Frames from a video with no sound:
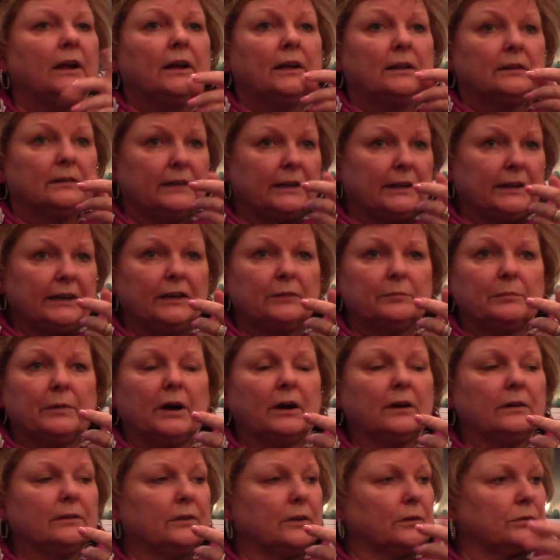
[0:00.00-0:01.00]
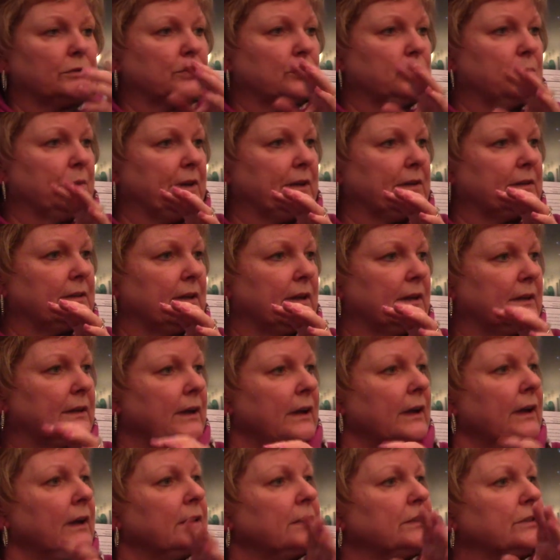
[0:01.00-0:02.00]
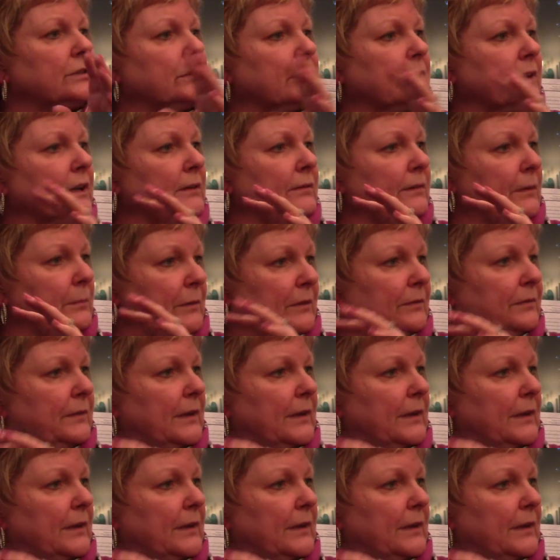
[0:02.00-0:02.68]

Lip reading: Lydia Martin, though, tweaked it to give them, if